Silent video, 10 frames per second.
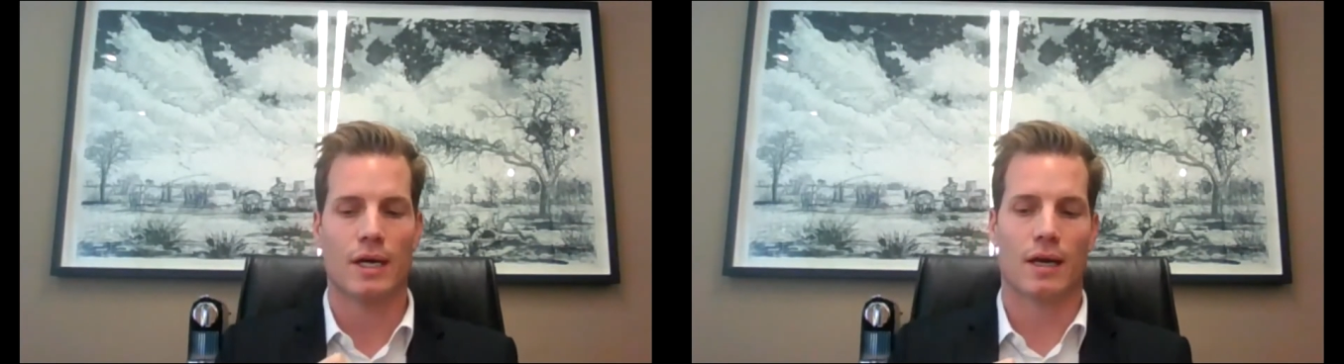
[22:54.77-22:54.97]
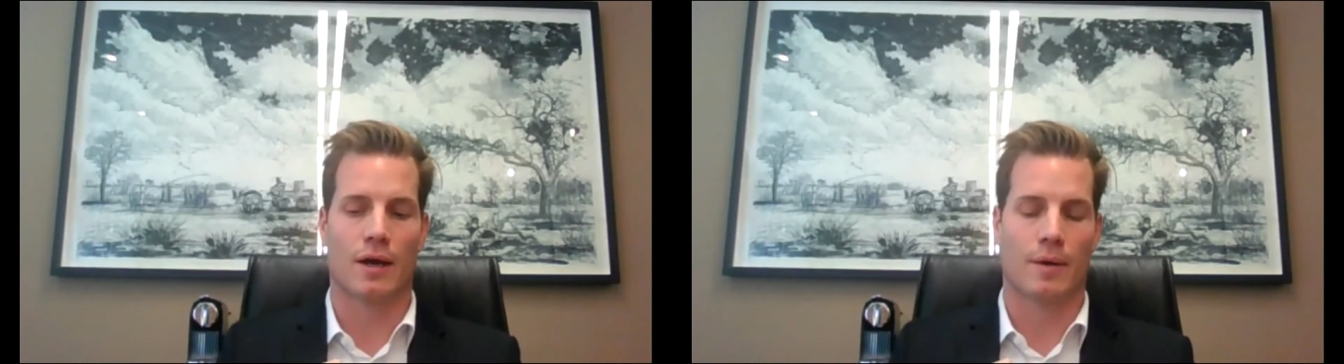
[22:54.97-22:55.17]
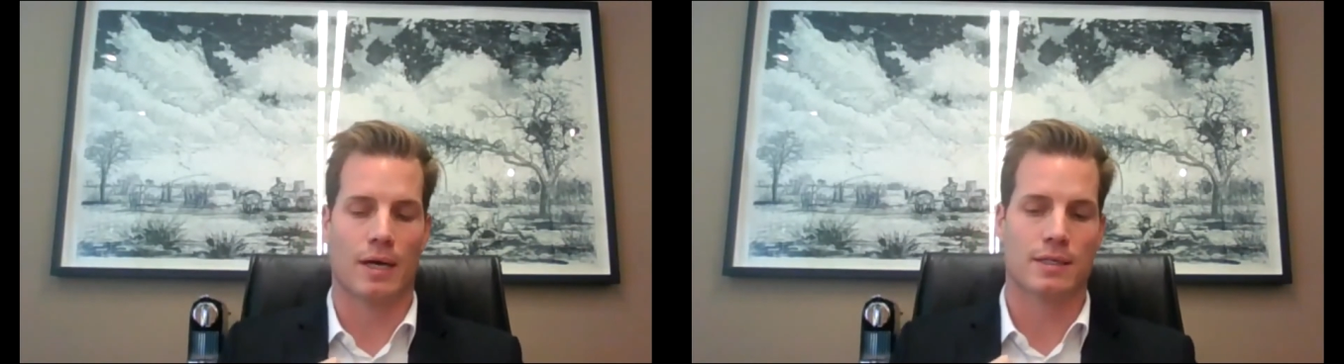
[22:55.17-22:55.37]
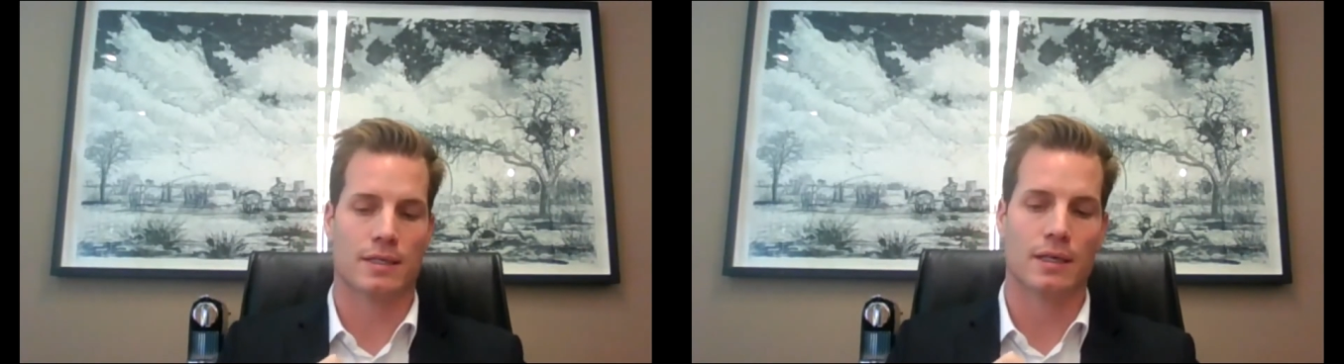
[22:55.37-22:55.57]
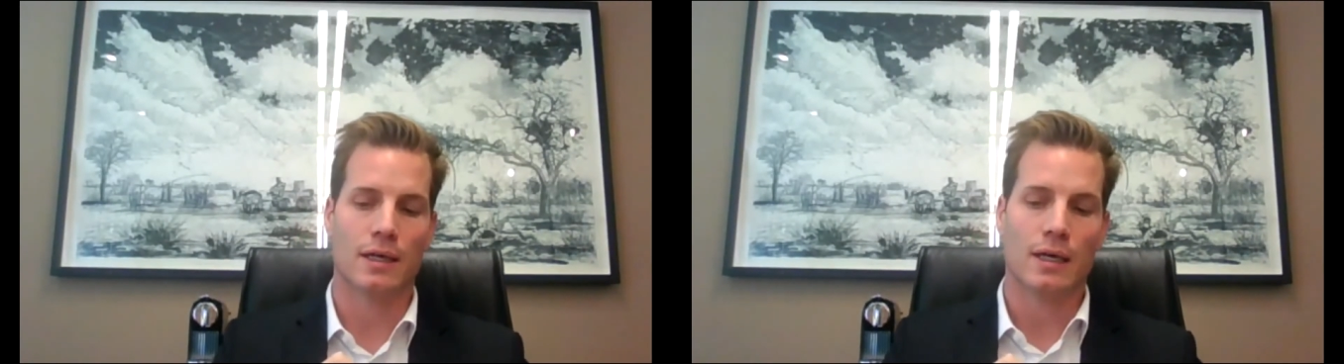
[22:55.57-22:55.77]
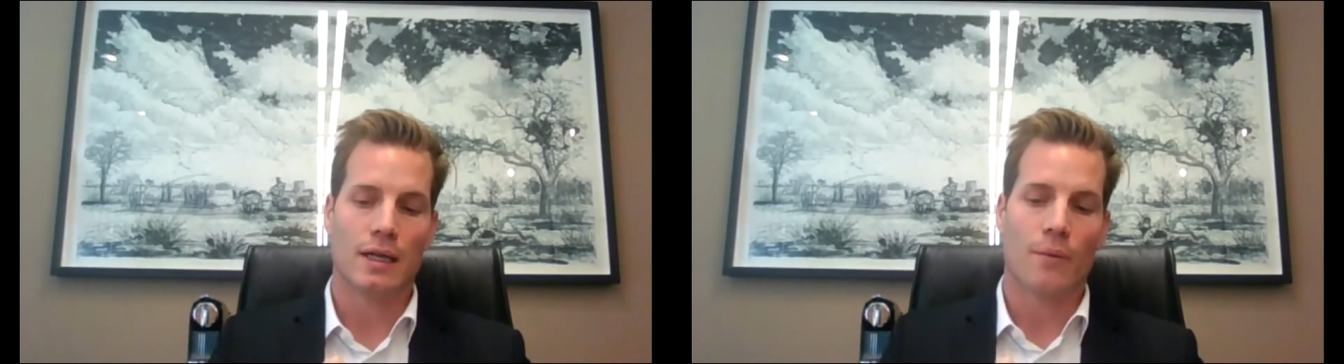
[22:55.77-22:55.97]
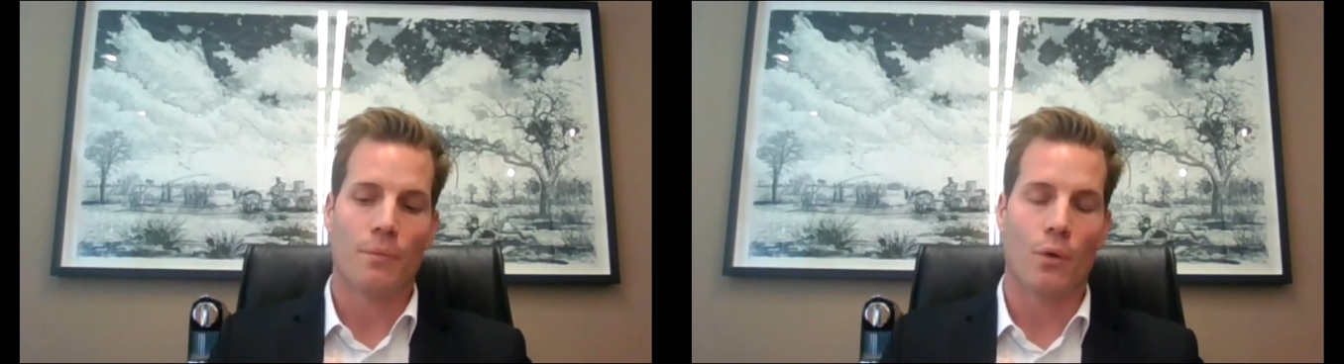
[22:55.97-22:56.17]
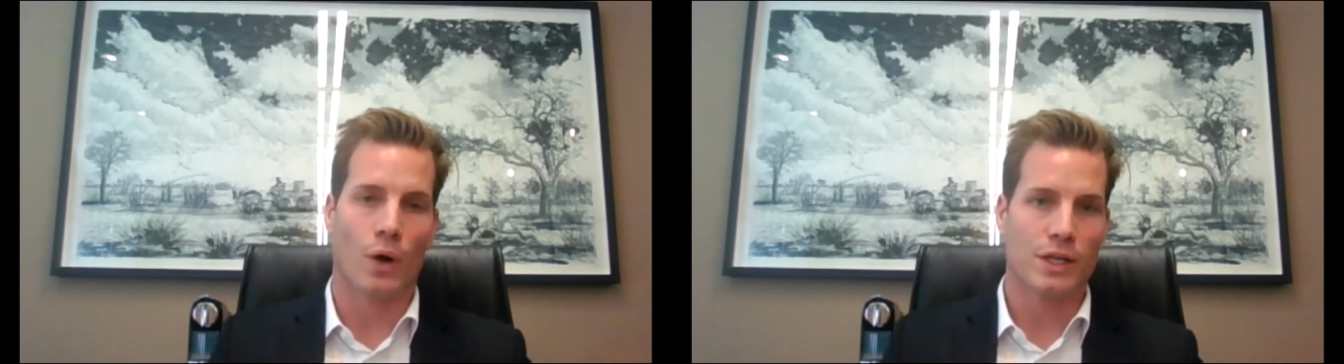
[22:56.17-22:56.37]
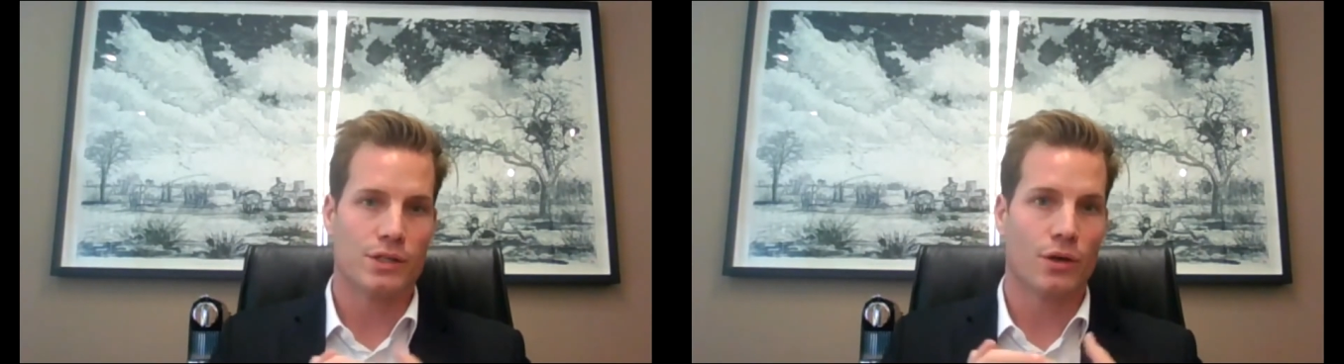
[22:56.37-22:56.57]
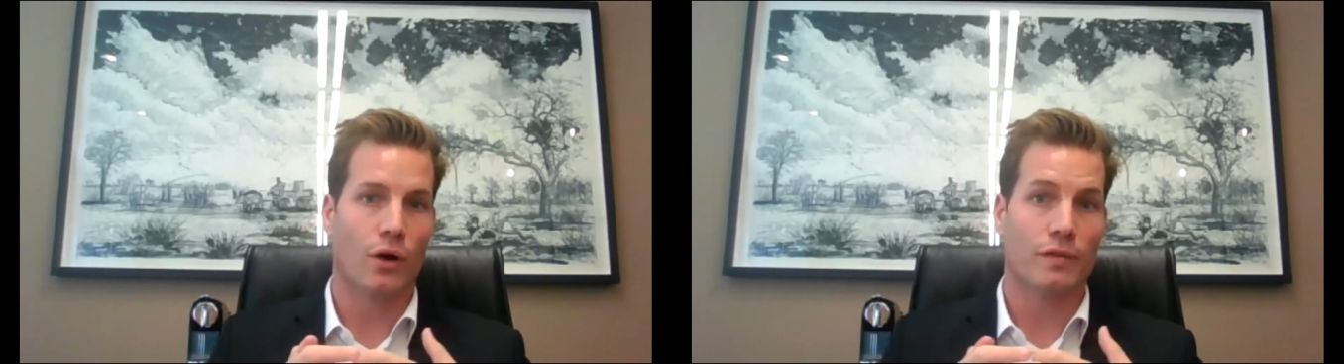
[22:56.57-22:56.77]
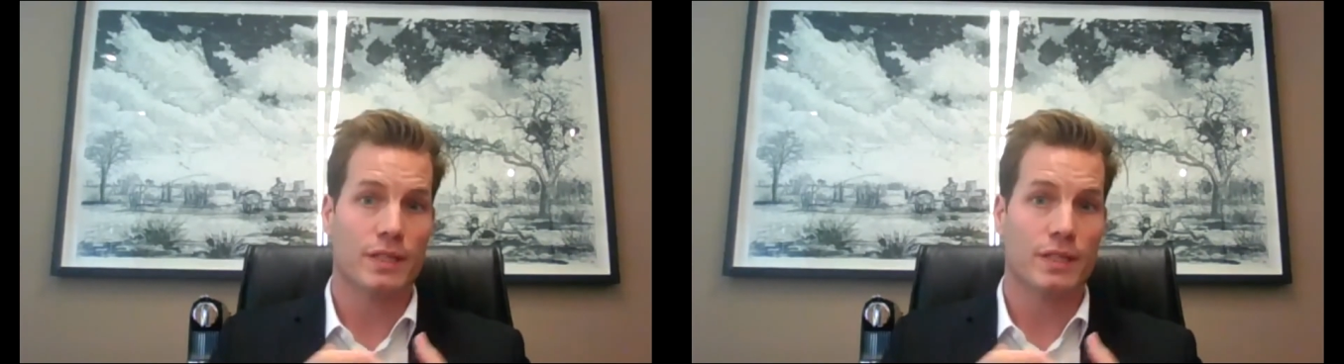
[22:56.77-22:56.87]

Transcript: go about it. Once you've